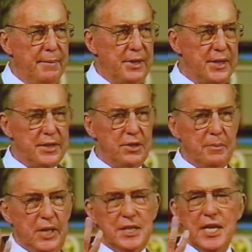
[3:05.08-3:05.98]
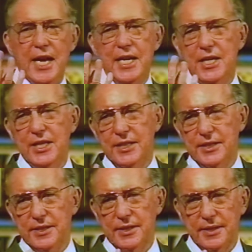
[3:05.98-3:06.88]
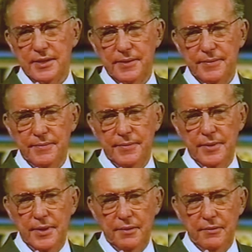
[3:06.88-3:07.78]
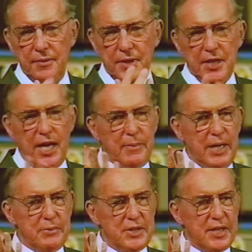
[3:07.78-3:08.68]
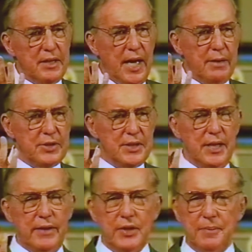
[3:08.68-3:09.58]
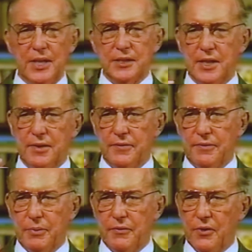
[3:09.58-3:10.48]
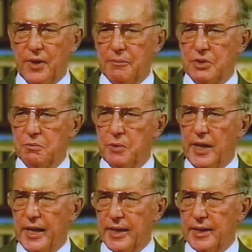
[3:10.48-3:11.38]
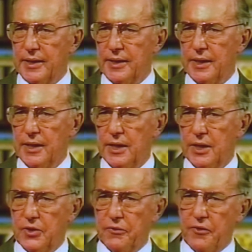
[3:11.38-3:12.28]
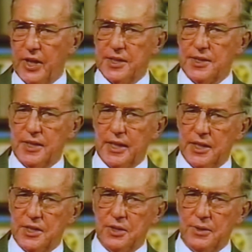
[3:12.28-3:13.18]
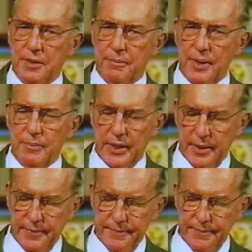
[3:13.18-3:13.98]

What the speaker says: But it took me 10 years from the time I was delivered myself before I was willing to face the issue in public.